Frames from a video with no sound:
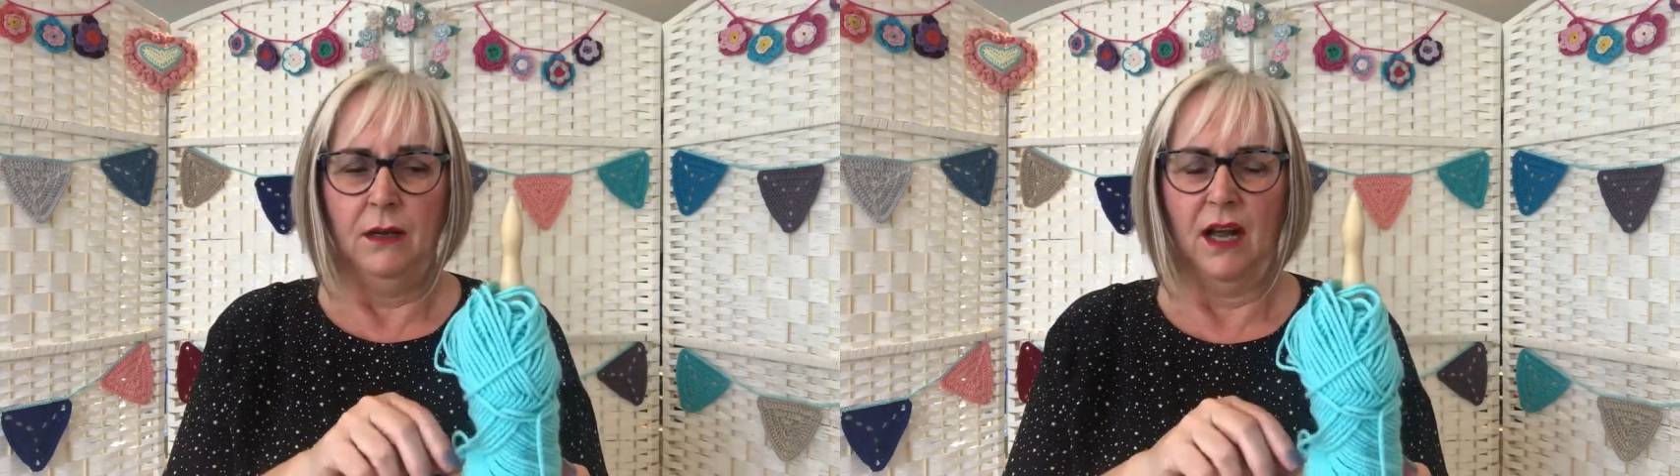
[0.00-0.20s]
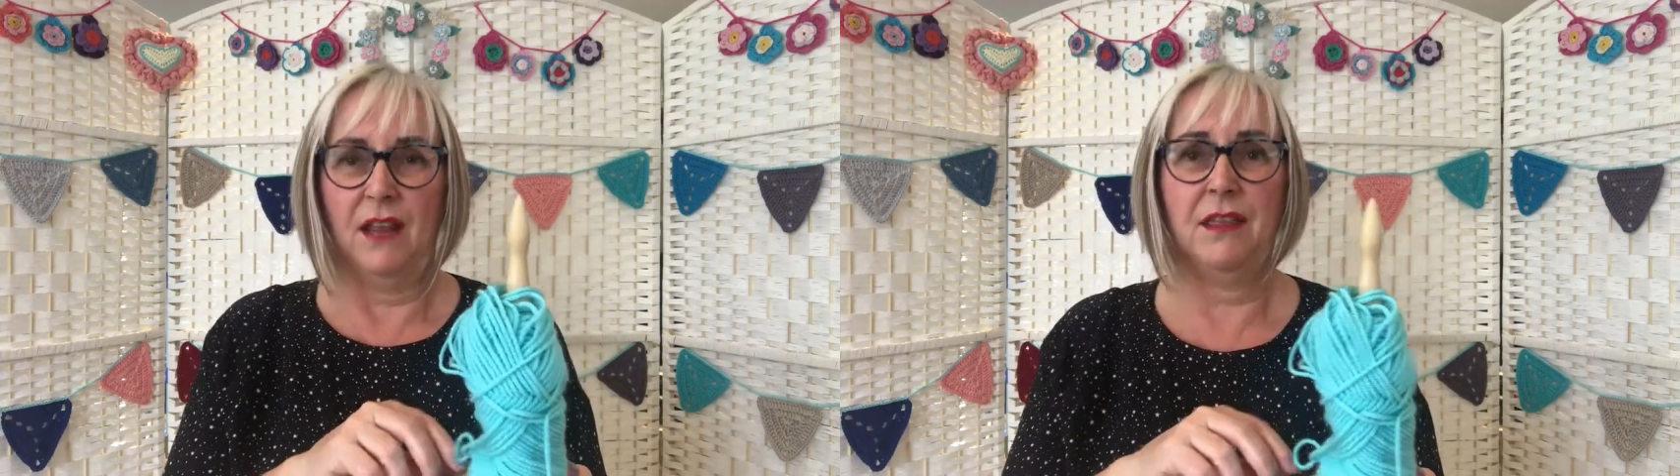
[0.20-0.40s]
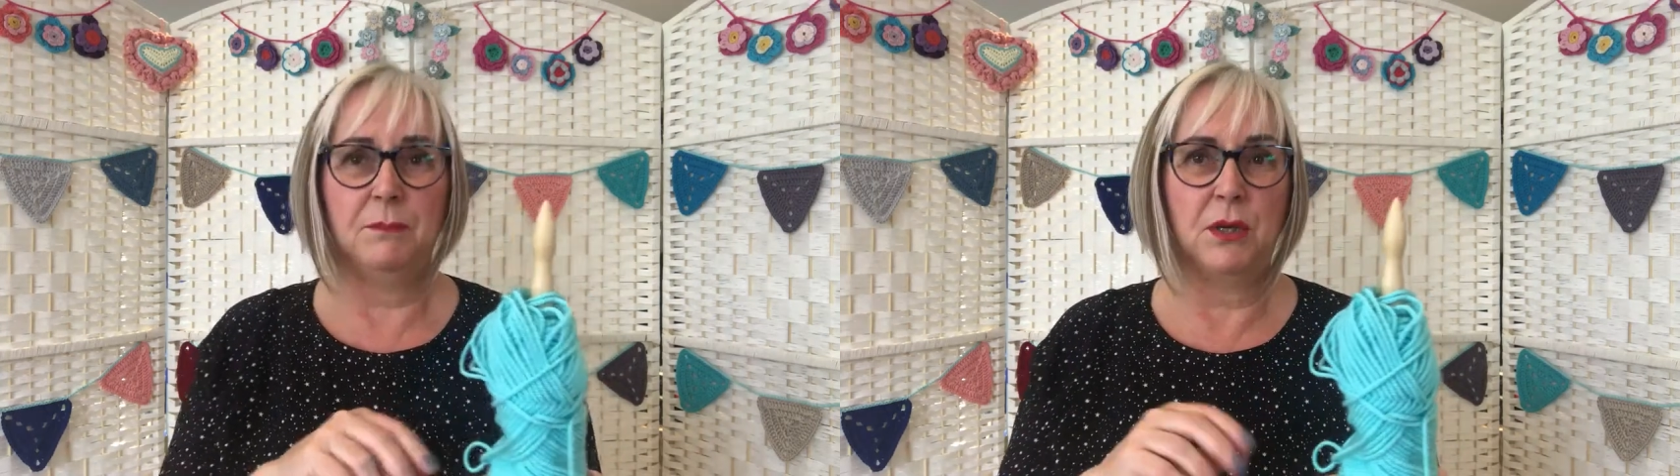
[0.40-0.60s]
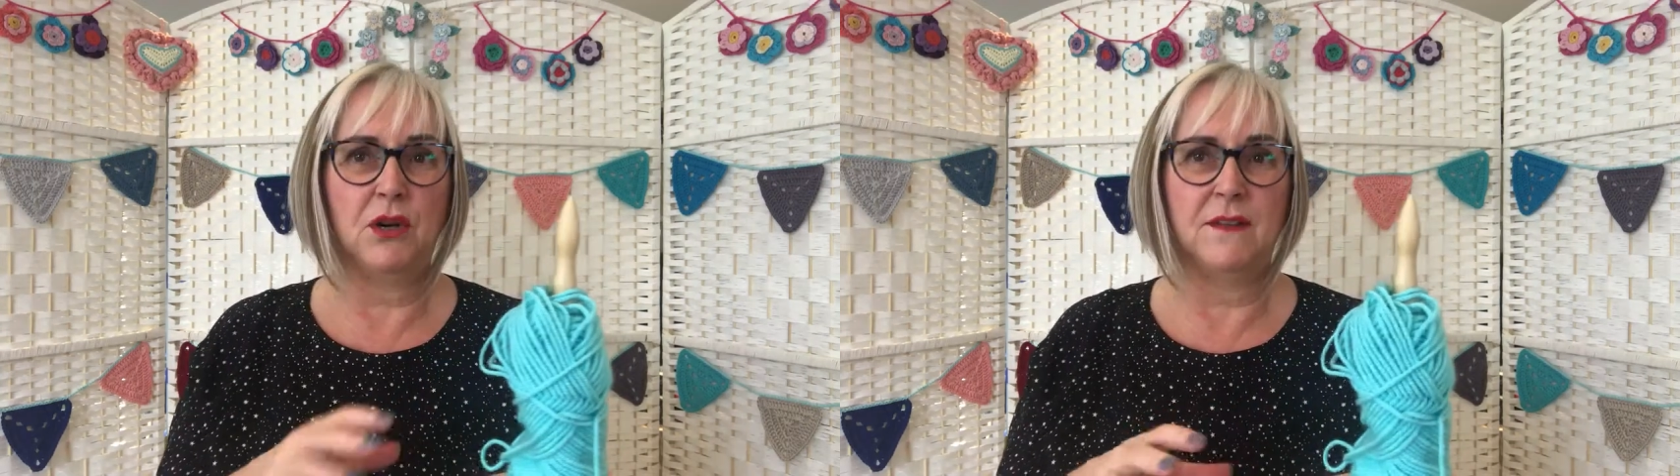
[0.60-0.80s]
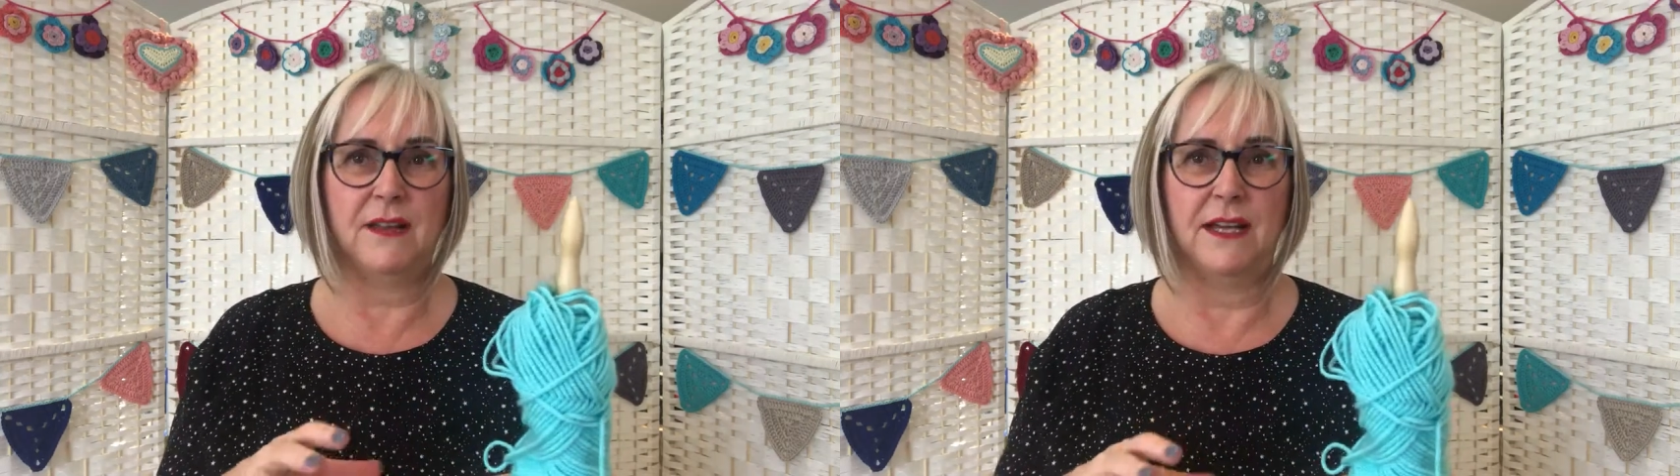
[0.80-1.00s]
I think
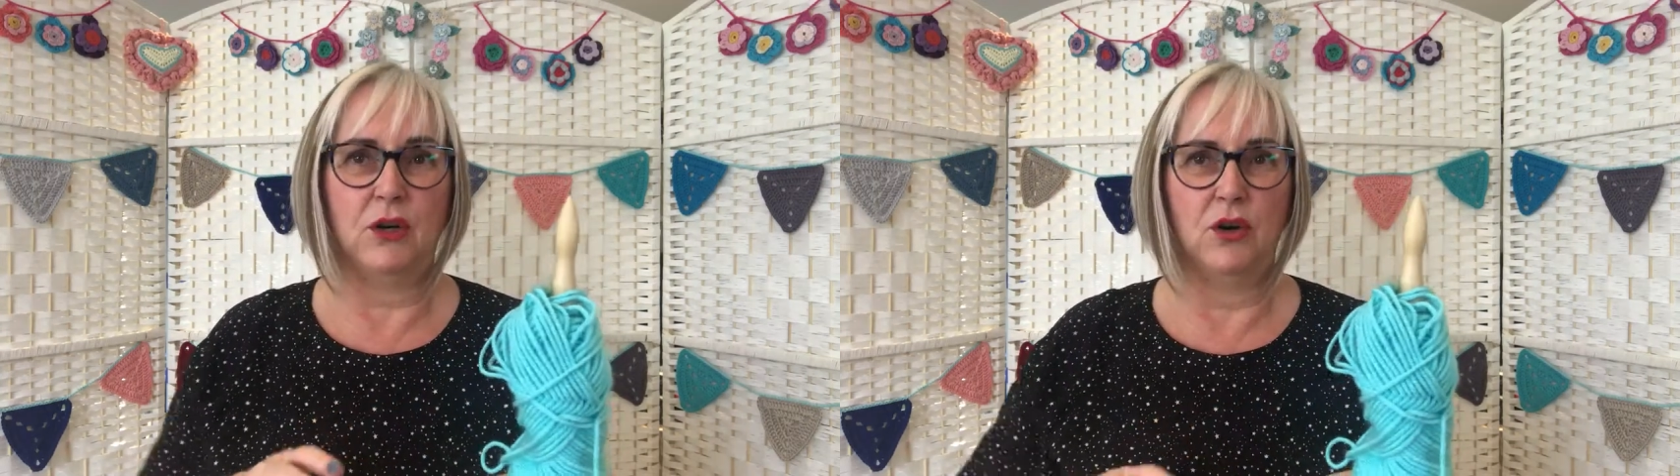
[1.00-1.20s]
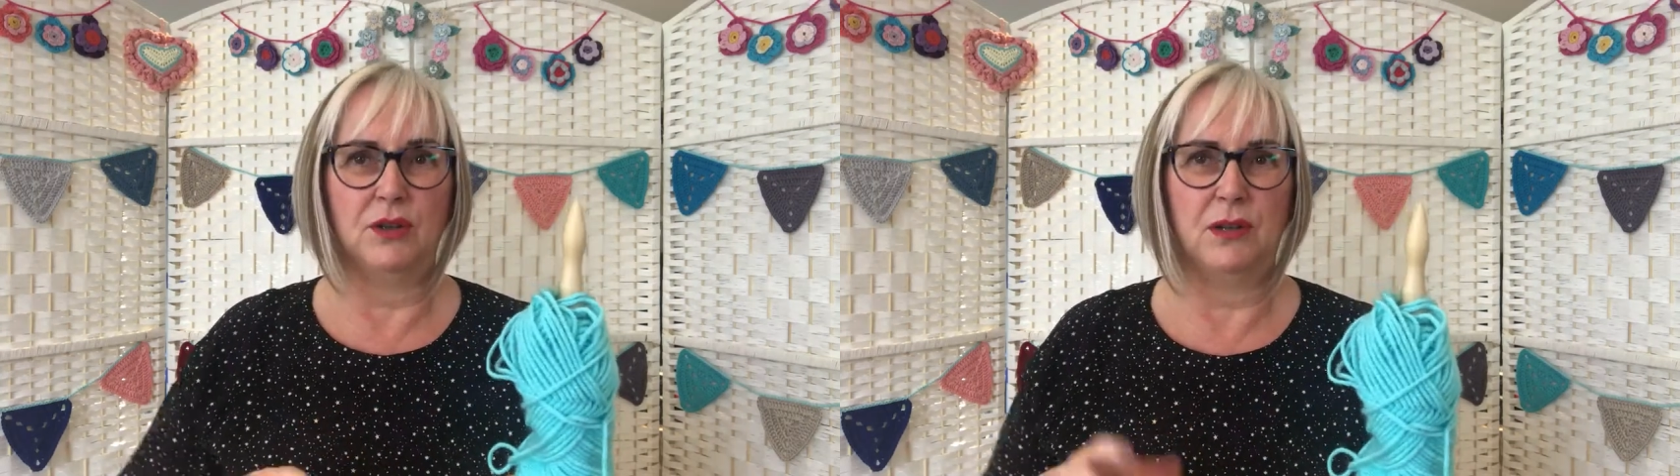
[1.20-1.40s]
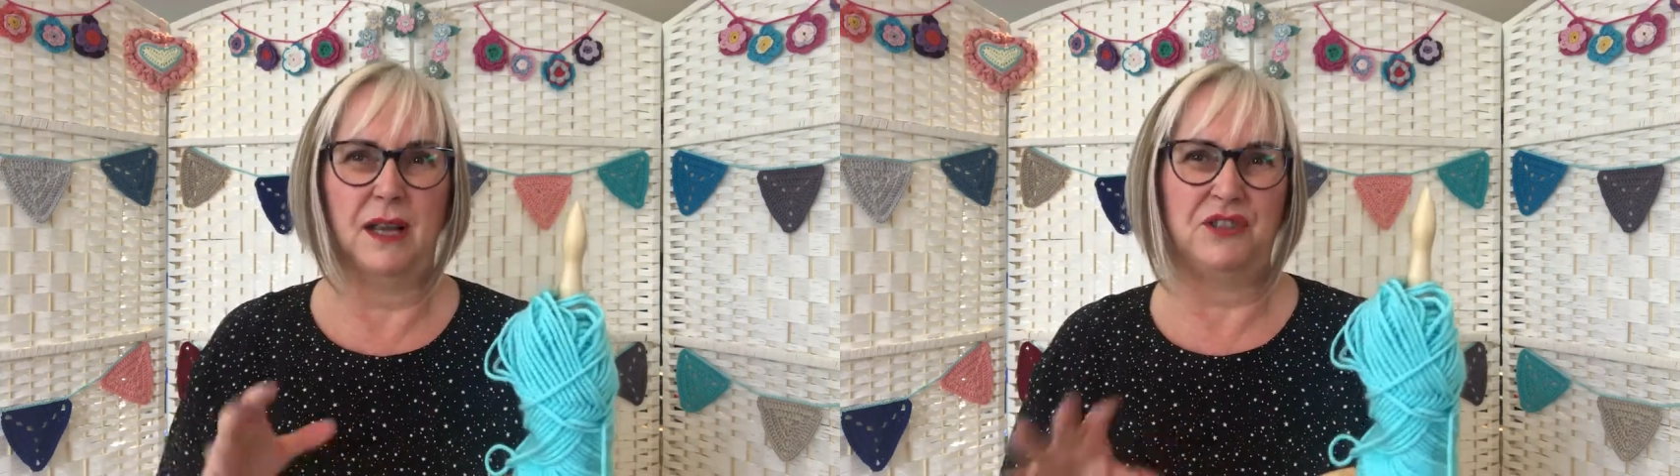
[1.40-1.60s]
because I got a